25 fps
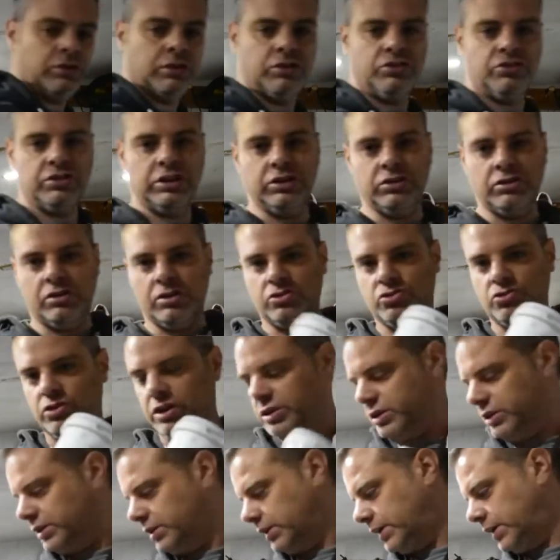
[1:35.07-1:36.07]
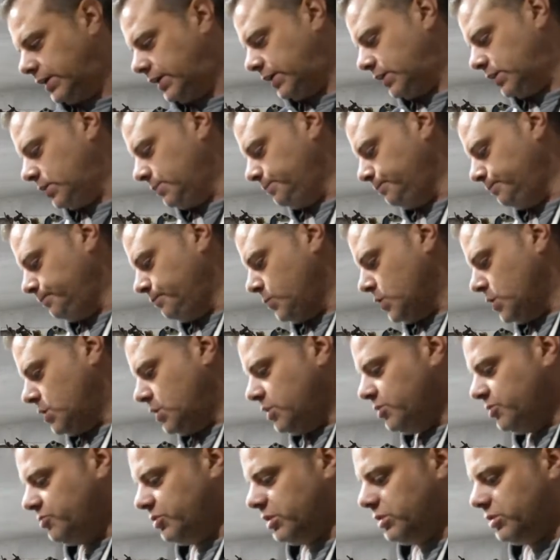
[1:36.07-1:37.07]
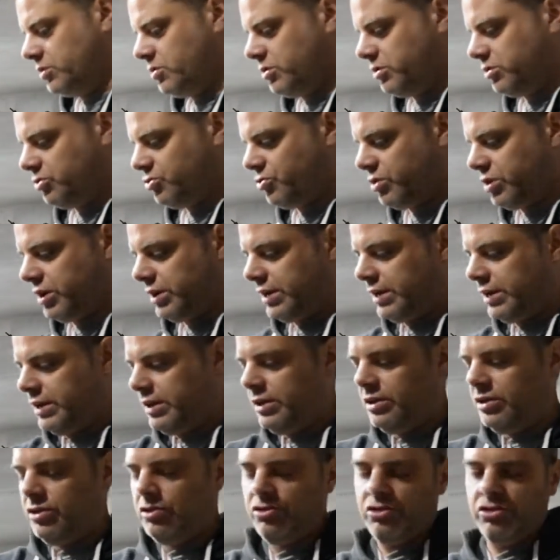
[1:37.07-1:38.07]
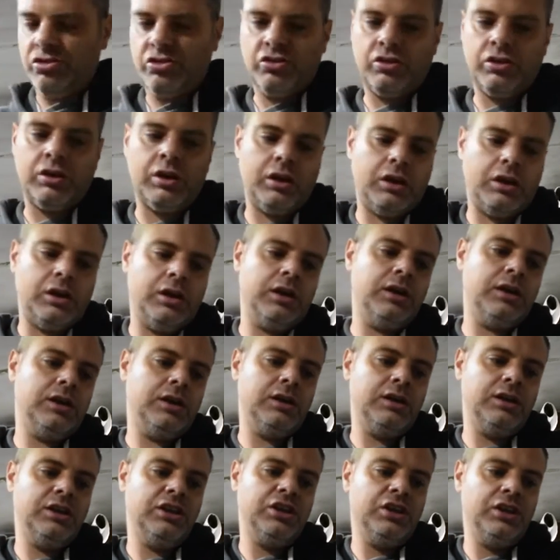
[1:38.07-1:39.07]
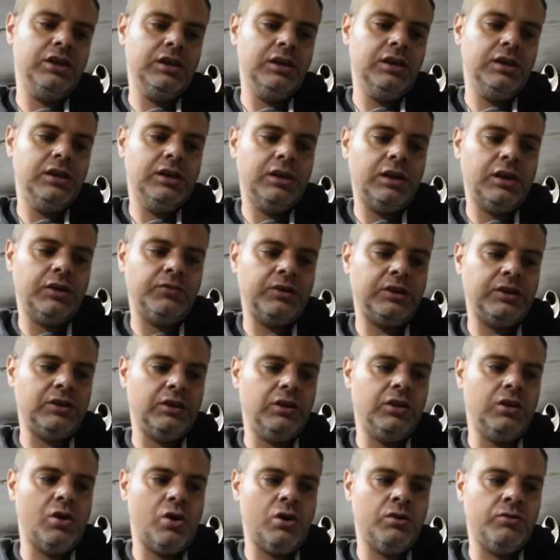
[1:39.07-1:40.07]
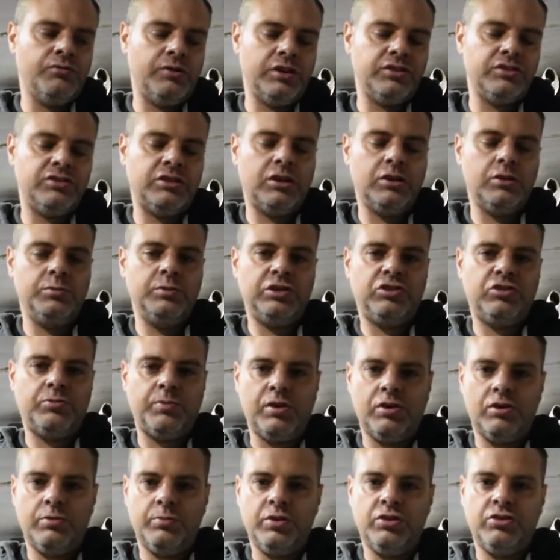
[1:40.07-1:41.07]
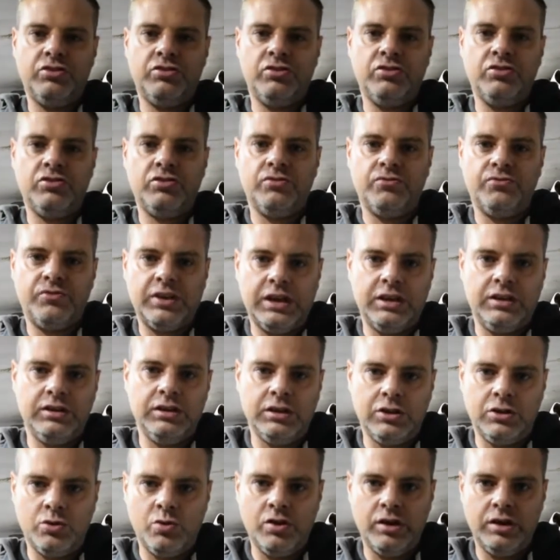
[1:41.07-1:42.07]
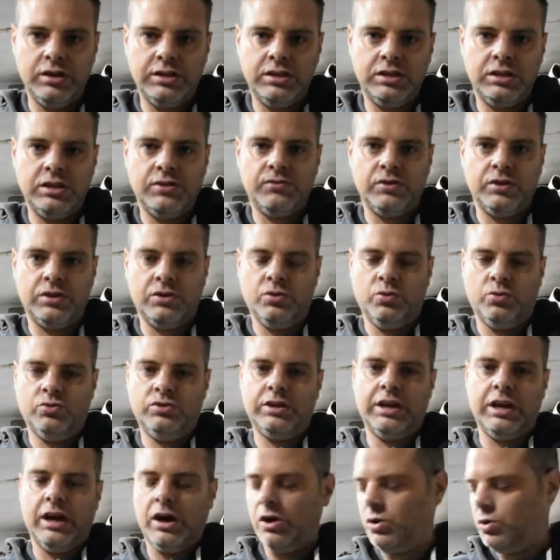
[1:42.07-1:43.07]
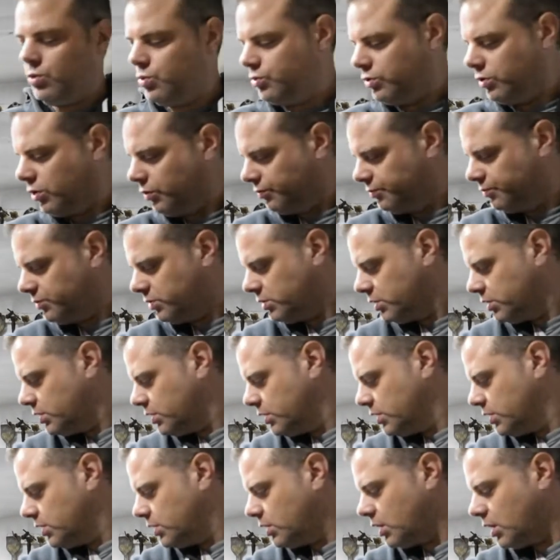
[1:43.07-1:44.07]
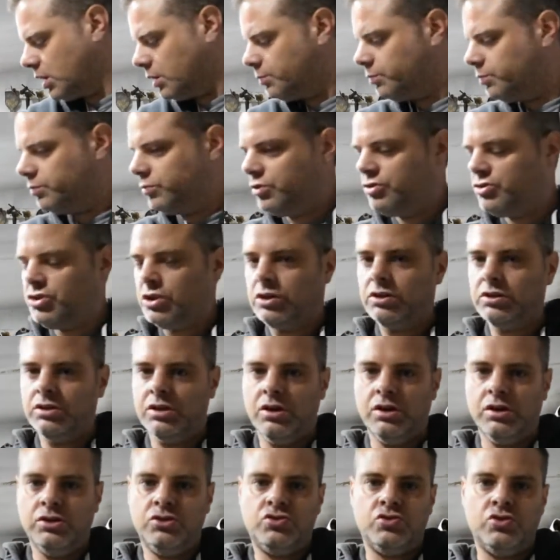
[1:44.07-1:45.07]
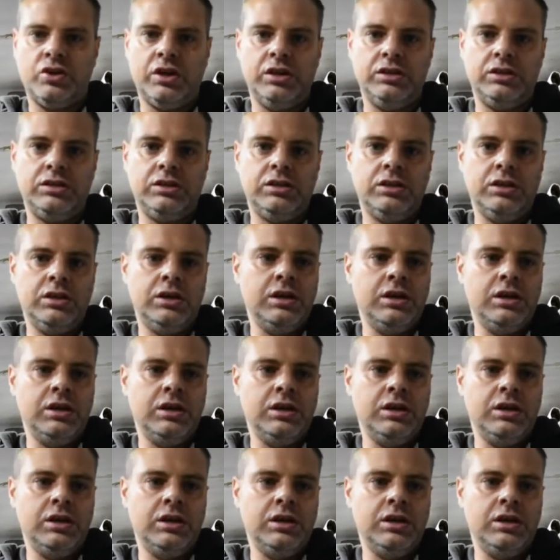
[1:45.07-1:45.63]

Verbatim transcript: uh, zinc nitrate in here. Zinc nitrate is uh, I think a lot of us home experimenters have found it quite difficult to get hold of um, zinc nitrate.